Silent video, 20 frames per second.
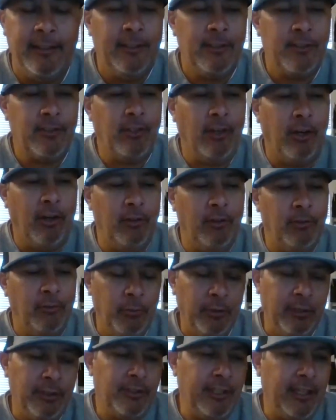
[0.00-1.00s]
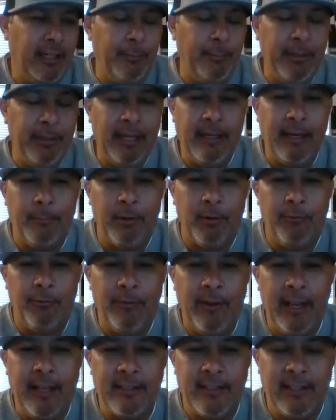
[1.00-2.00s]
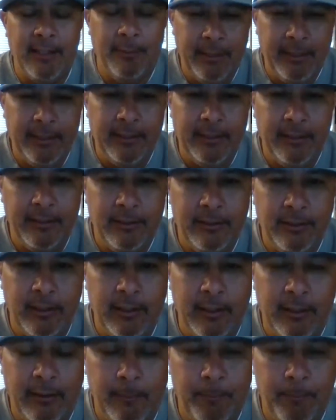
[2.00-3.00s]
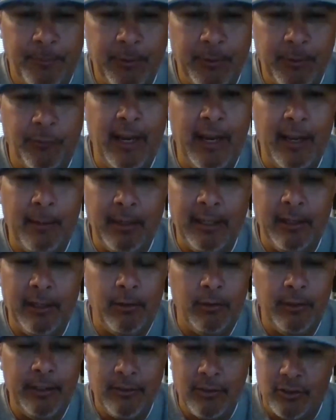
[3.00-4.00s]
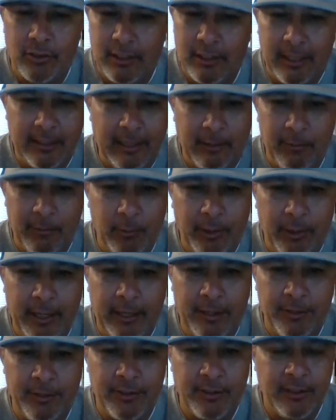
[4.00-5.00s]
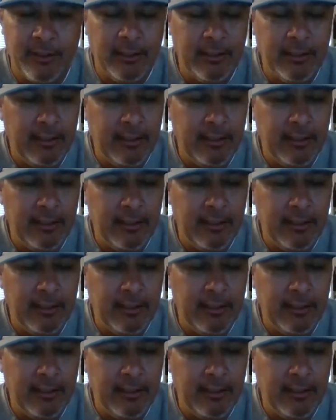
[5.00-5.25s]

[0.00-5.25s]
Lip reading: So we'll see a limited number of fans, limited to family only, just like everyone else.